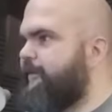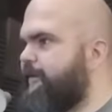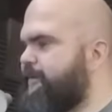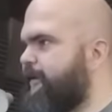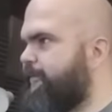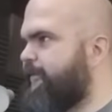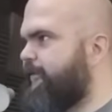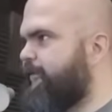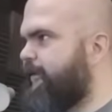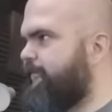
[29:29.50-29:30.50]
it stops here. I
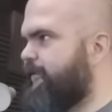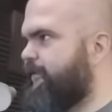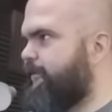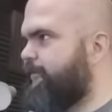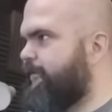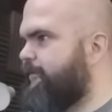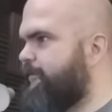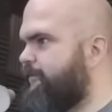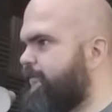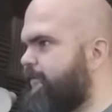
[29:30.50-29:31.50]
don't have anything up here.
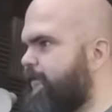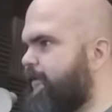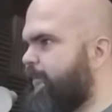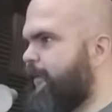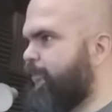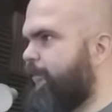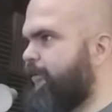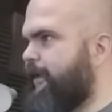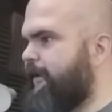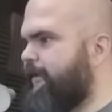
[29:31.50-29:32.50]
I'm probably
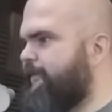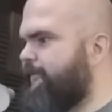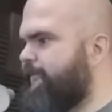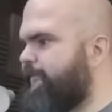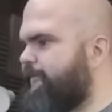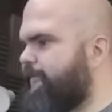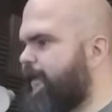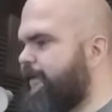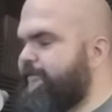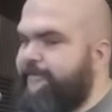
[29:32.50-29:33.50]
gonna have
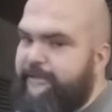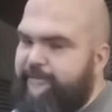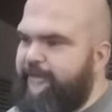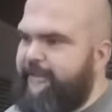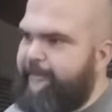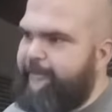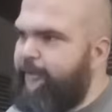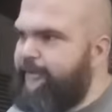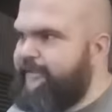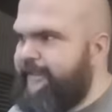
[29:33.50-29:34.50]
just for the demo. I
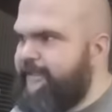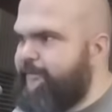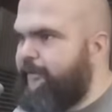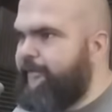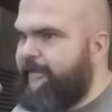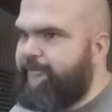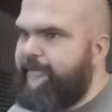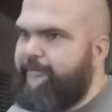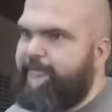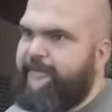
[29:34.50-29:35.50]
want to tease probably about 3
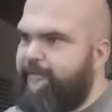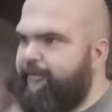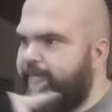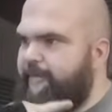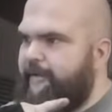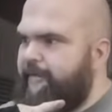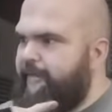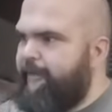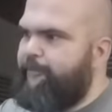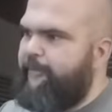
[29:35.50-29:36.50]
rooms. So
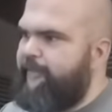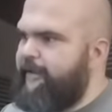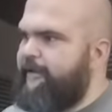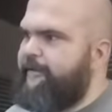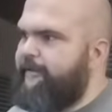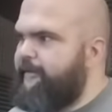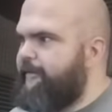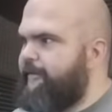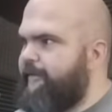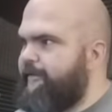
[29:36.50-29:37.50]
that room over there,
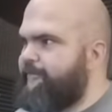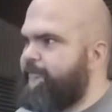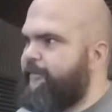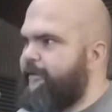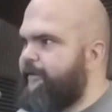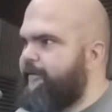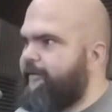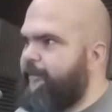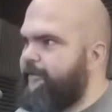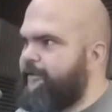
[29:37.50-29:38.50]
this room up here, and then
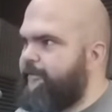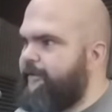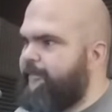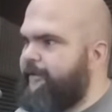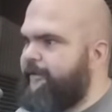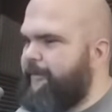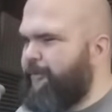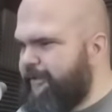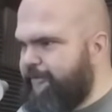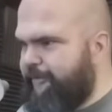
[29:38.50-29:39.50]
probably something up here. I
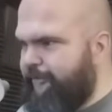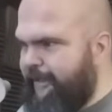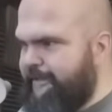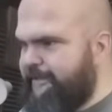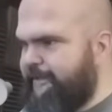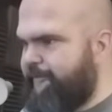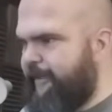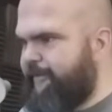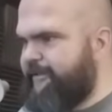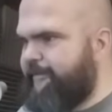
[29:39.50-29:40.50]
want to do a quest,
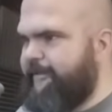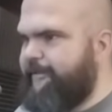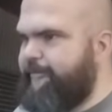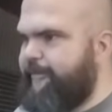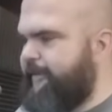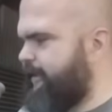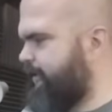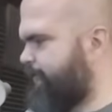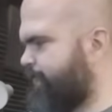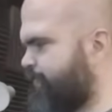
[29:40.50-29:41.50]
maybe something to do with
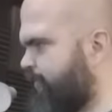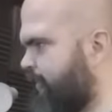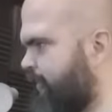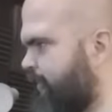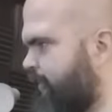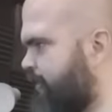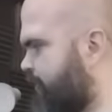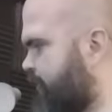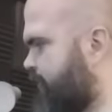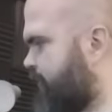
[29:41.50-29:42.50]
Betty.
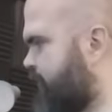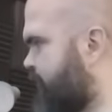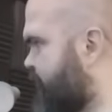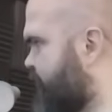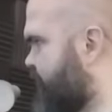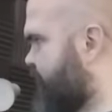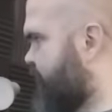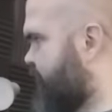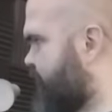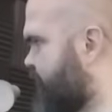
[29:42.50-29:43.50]

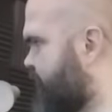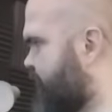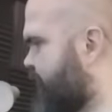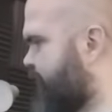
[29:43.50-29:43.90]
Yeah.